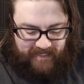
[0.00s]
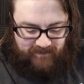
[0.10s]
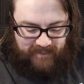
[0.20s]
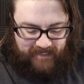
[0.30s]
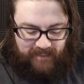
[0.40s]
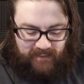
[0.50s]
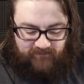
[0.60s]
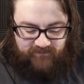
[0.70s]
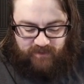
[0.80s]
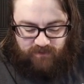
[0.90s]
Like, I love
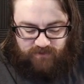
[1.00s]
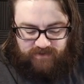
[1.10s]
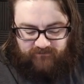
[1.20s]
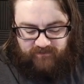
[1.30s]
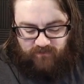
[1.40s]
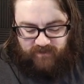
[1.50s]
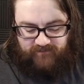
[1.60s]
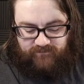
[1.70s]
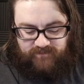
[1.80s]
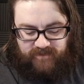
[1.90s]
the look of it, where
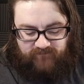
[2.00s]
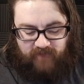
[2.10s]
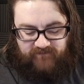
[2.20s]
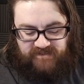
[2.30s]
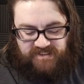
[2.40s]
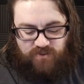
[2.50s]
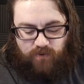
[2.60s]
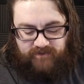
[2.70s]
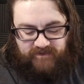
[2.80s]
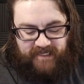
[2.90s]
they've obviously
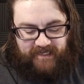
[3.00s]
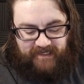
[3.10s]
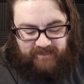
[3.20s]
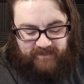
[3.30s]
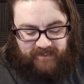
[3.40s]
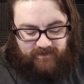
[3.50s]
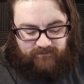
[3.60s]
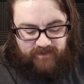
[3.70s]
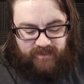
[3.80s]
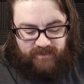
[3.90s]
squirted the ink in
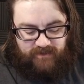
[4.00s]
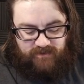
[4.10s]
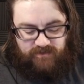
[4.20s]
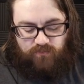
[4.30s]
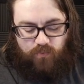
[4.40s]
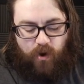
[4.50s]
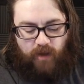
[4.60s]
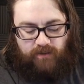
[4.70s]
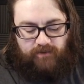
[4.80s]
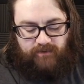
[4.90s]
the water